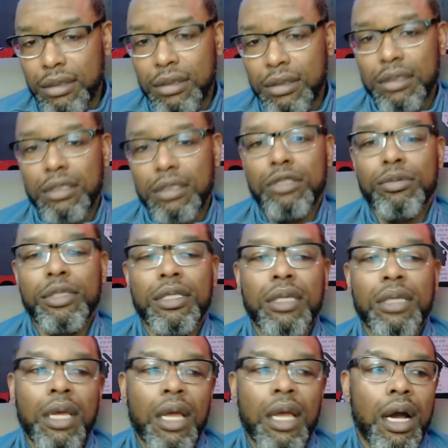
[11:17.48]
excuse me.
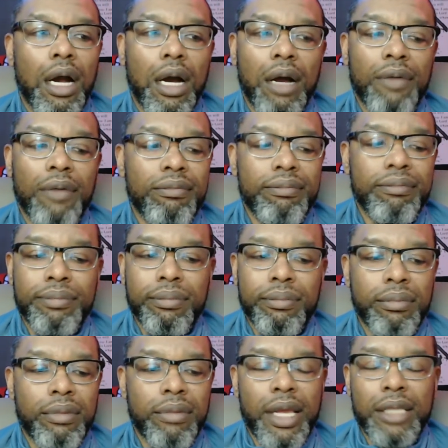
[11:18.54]
Uh,
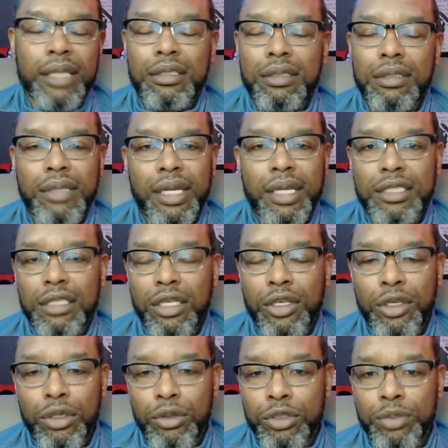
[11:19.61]
that's a
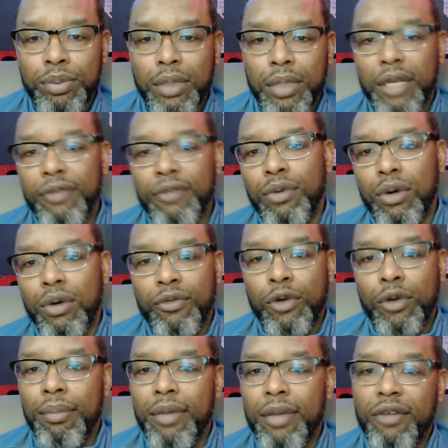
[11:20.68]
huge play for
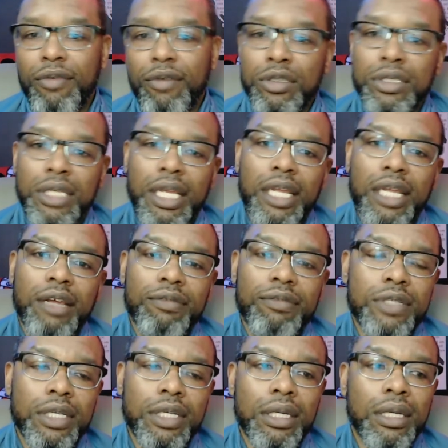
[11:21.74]
a metaverse
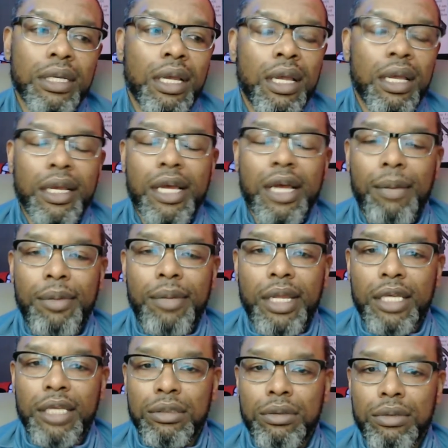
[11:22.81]
NFT
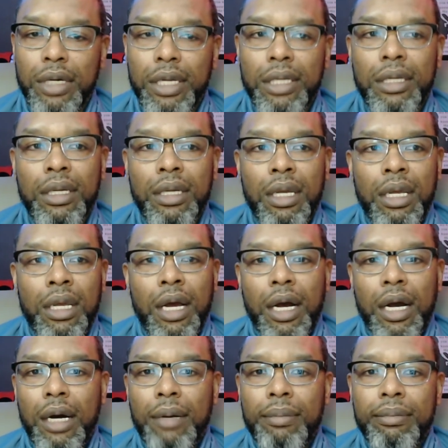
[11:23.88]
combination, right?
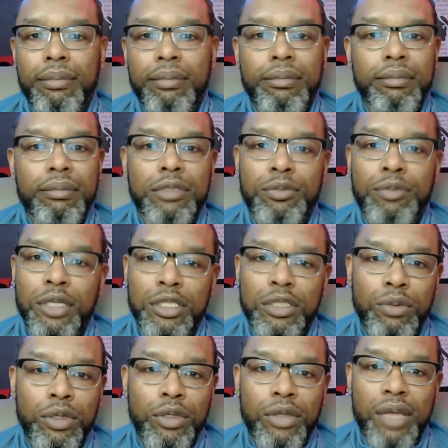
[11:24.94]
Um,
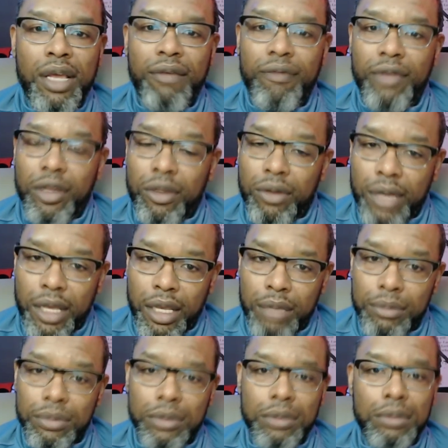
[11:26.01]
Especially when you have video
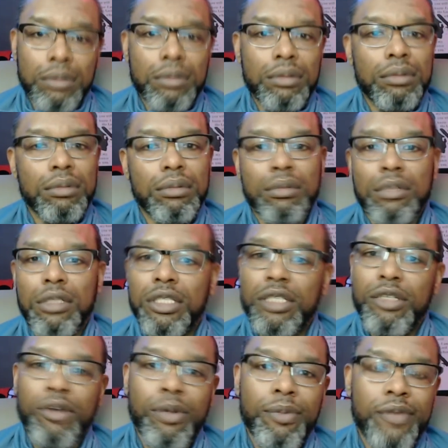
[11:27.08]
games. You
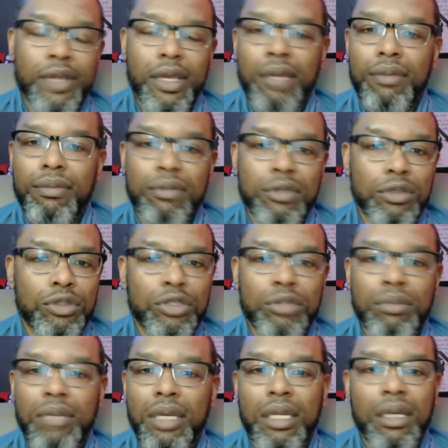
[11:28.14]
see what I'm saying? Social
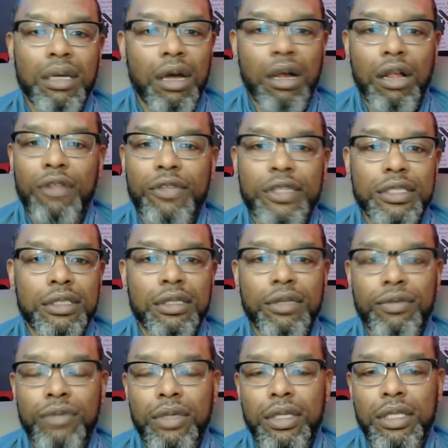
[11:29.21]
media, all of this stuff
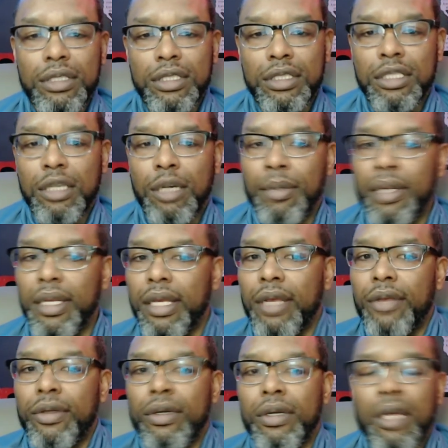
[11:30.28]
really is just coming
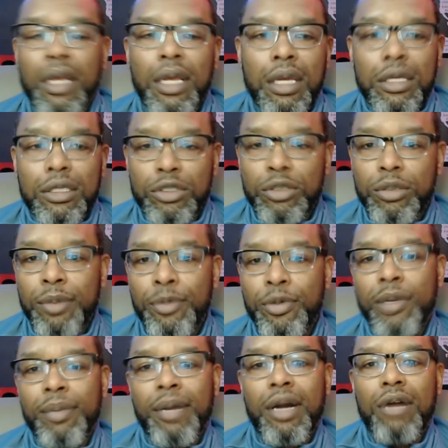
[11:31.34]
together. So it's going to be
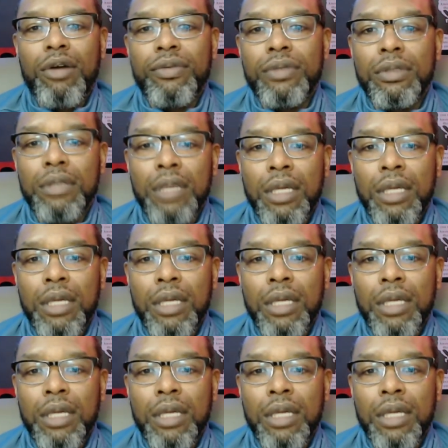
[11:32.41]
pretty powerful.